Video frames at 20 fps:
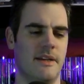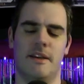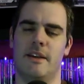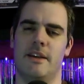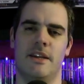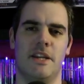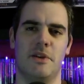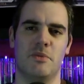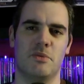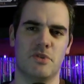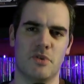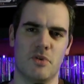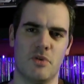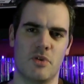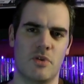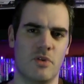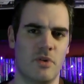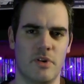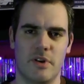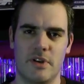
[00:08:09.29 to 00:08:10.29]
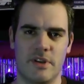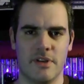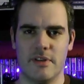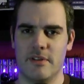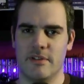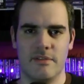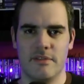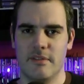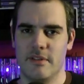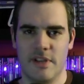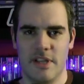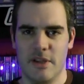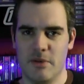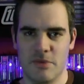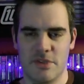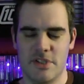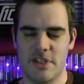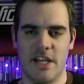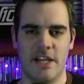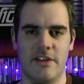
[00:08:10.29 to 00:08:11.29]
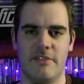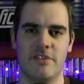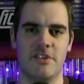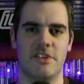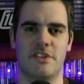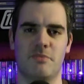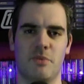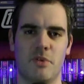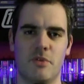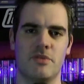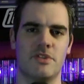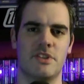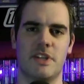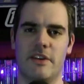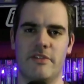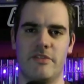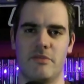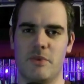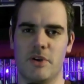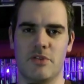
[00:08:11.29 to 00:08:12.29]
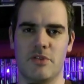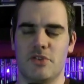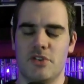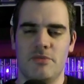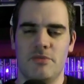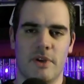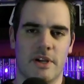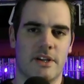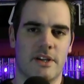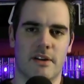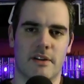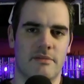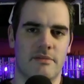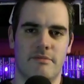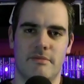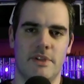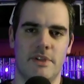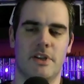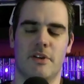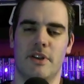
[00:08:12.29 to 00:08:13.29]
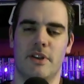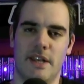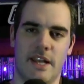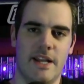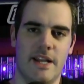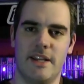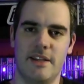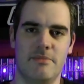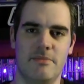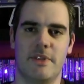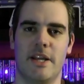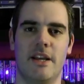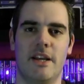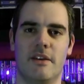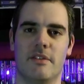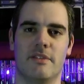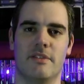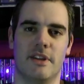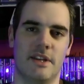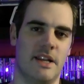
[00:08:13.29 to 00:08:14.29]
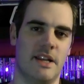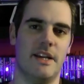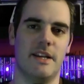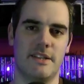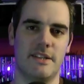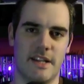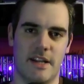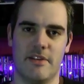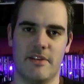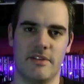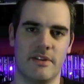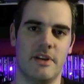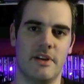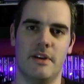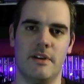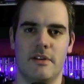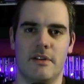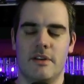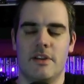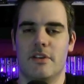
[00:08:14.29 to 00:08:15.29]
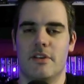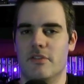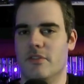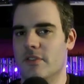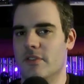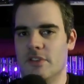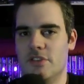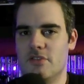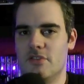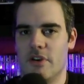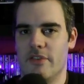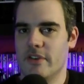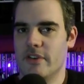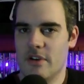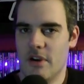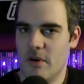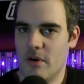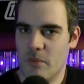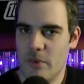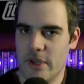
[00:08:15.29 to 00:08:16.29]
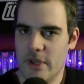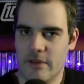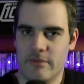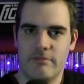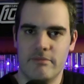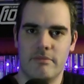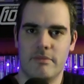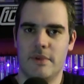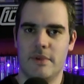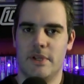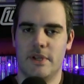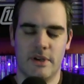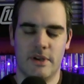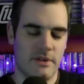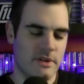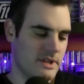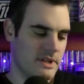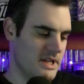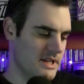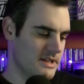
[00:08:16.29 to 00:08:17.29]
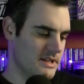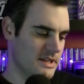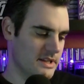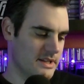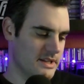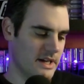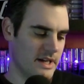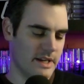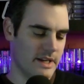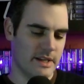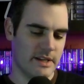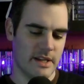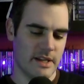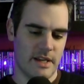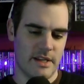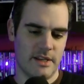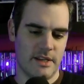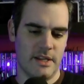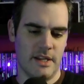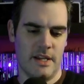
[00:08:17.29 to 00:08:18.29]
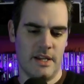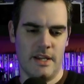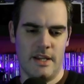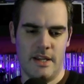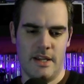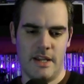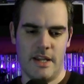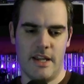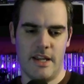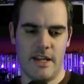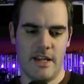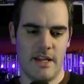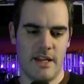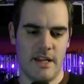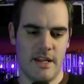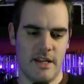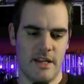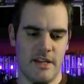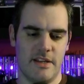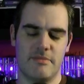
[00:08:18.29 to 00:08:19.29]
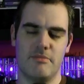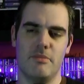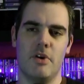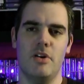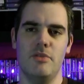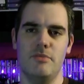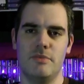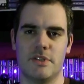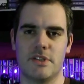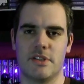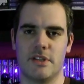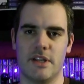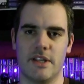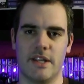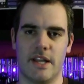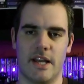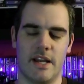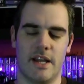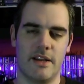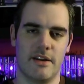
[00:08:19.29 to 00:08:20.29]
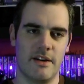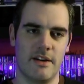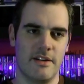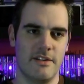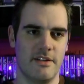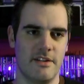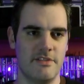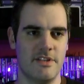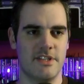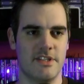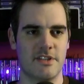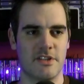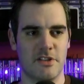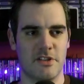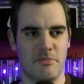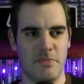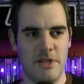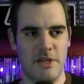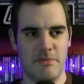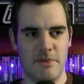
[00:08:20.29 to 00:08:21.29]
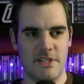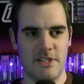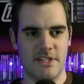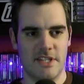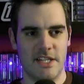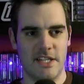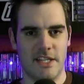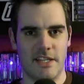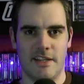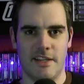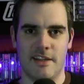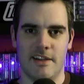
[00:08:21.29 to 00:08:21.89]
it was awkward, and it was sad for the sport and sad for Michael Schumacher. It let him down. It let down, the driver can't win, at the end of the day. And it's moments like that. And I noticed on the BBC